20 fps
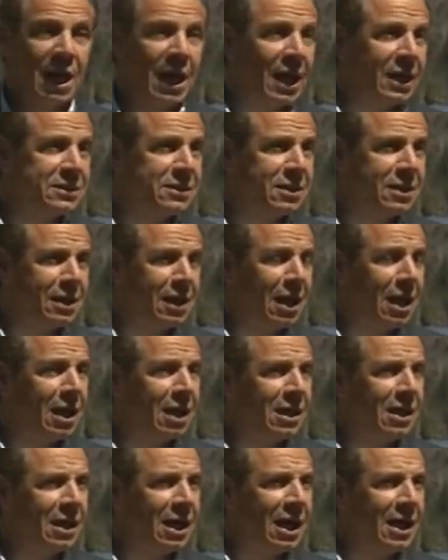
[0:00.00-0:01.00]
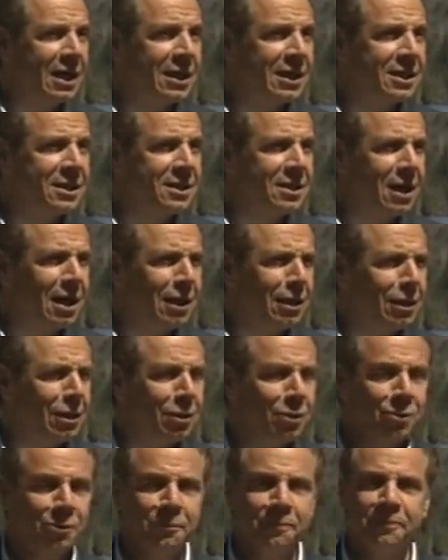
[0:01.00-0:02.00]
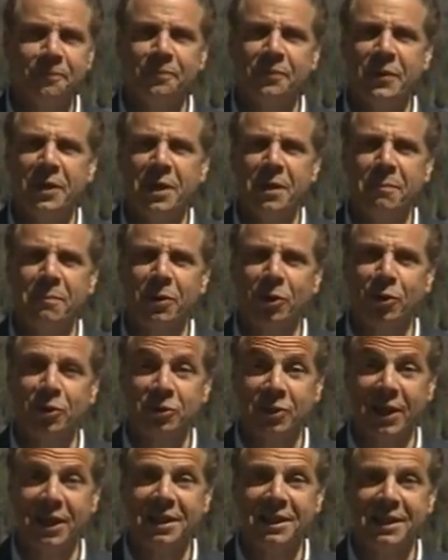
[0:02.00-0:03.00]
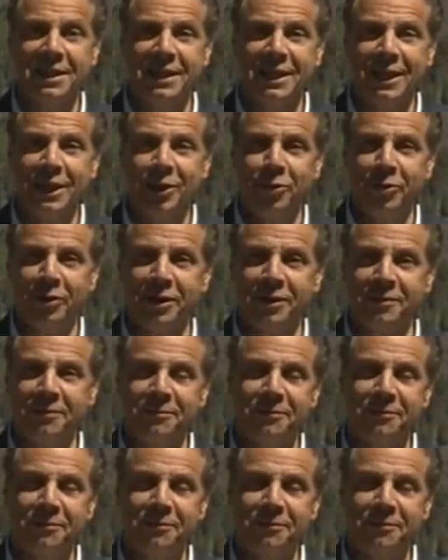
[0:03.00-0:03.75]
And today, I can tell you, because I can hear it,